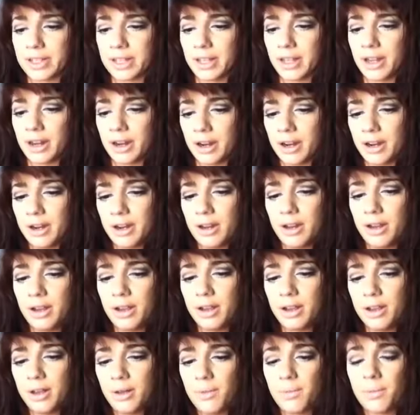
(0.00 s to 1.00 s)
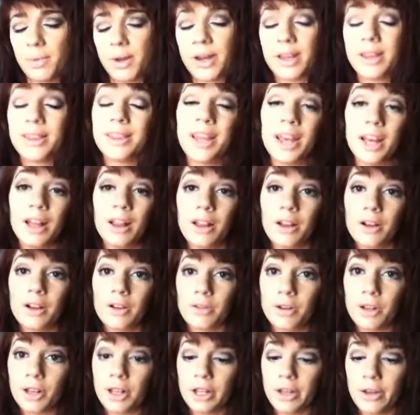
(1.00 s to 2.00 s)
in there, but they look
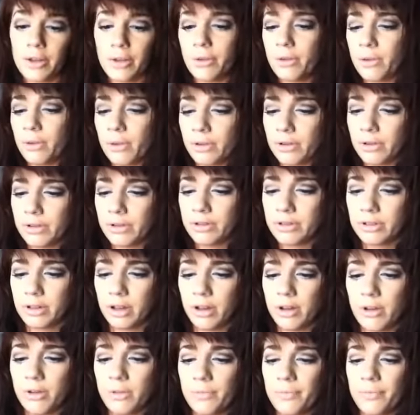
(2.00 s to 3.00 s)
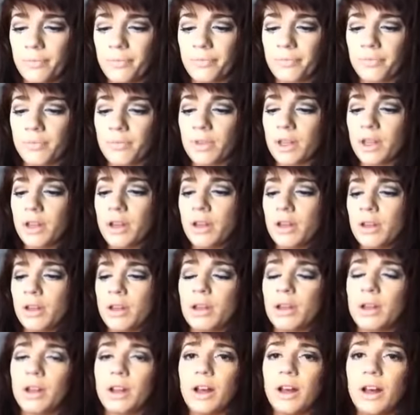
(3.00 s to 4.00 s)
really cool. So
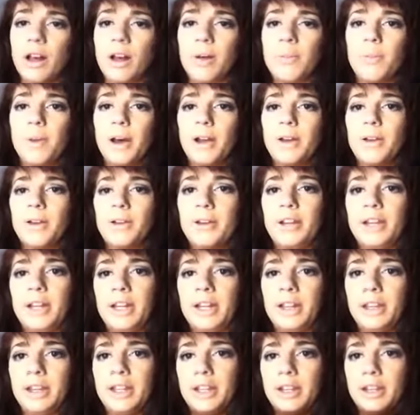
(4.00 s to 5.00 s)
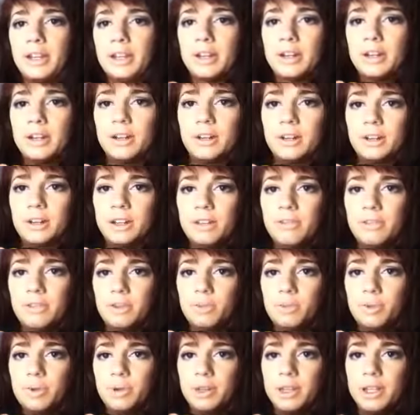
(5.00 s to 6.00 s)
underneath here, if
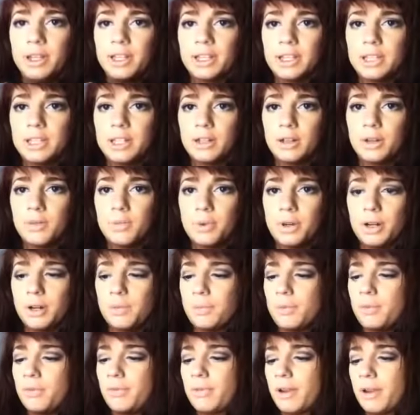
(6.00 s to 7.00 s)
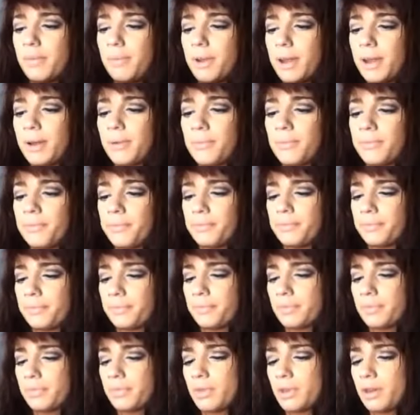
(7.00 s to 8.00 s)
you pull this little purple ribbon,
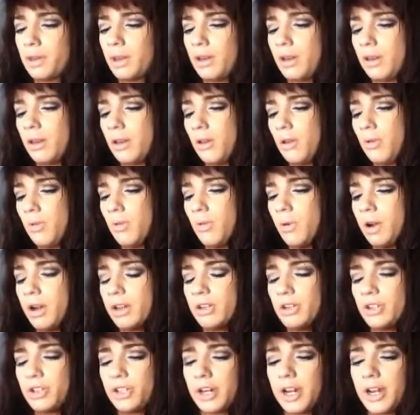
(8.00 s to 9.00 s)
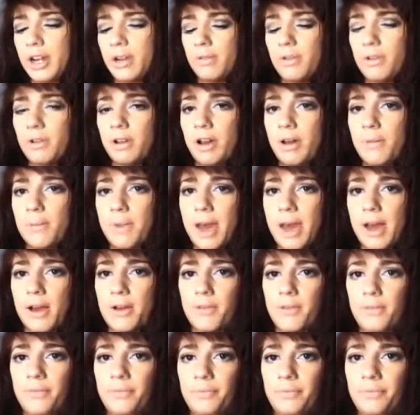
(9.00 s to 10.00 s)
one tray will come
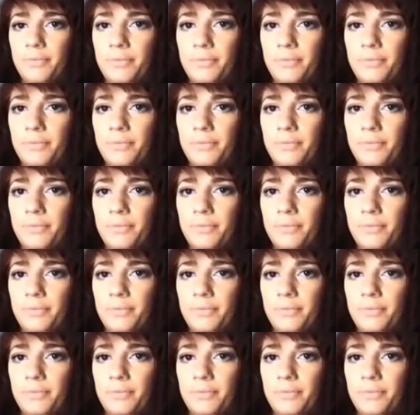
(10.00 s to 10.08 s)
out.